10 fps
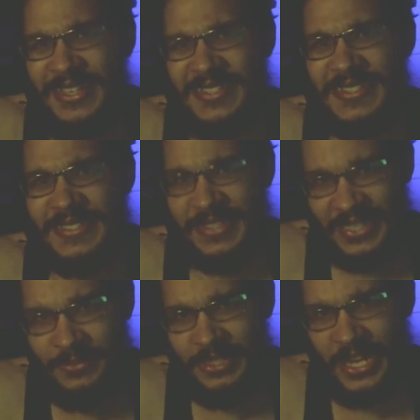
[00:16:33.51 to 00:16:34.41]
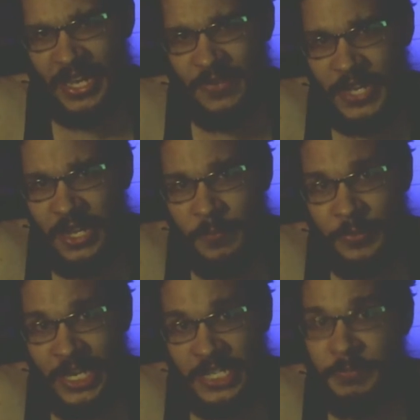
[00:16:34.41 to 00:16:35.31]
seemed kind of out of
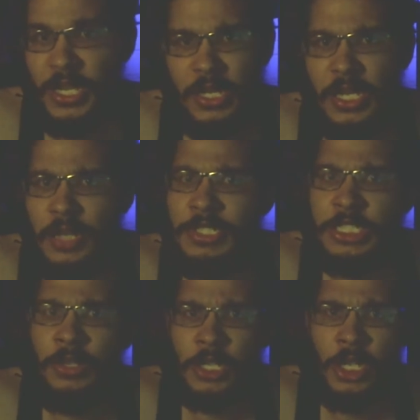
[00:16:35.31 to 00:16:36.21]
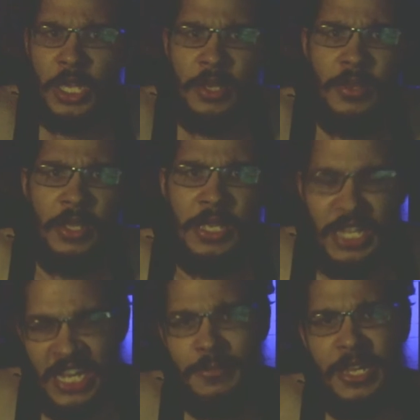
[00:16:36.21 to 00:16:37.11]
place, but it was still good.
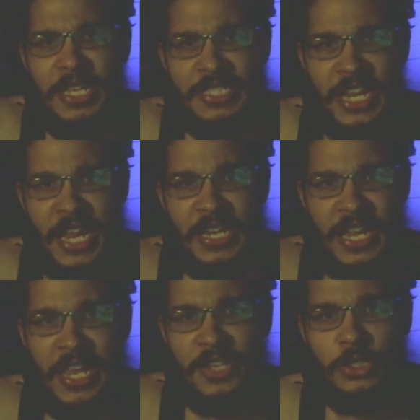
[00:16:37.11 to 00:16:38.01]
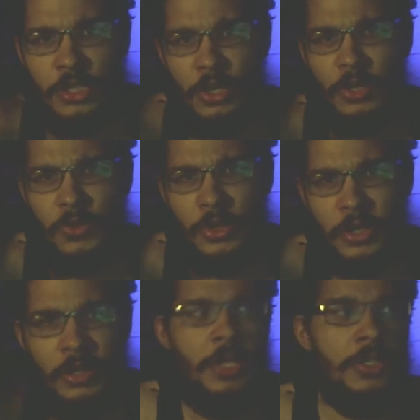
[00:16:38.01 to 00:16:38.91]
Eight-man tag as the Dark
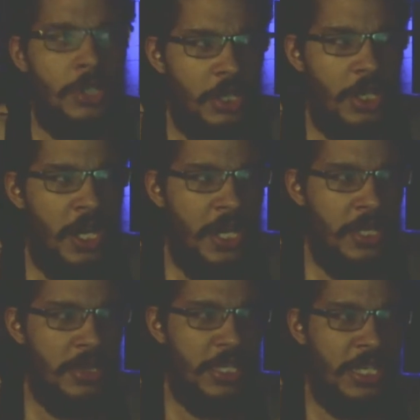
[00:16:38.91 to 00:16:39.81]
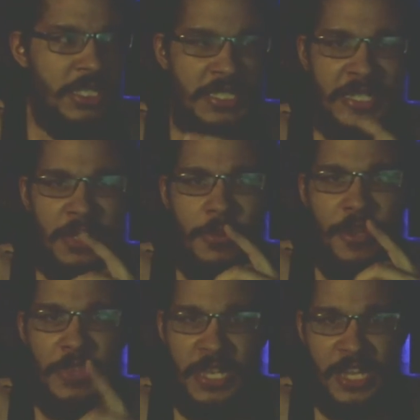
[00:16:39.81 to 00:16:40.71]
Order took on the team
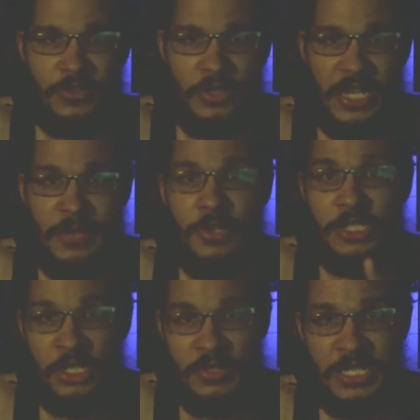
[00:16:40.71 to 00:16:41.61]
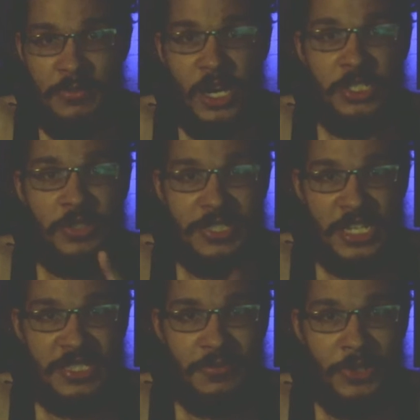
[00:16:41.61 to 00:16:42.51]
of the Natural Nightmares, QT Marshall,
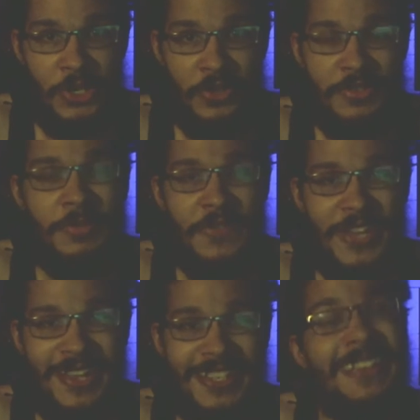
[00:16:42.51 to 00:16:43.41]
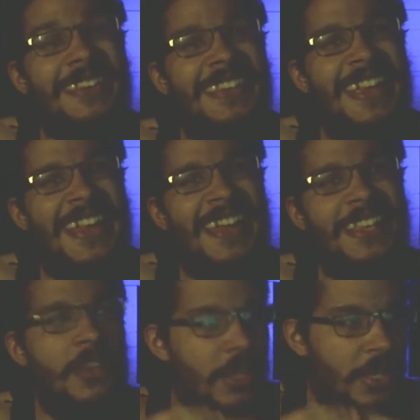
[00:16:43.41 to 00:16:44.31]
Dustin Rhodes, with Allie. Hey, Allie.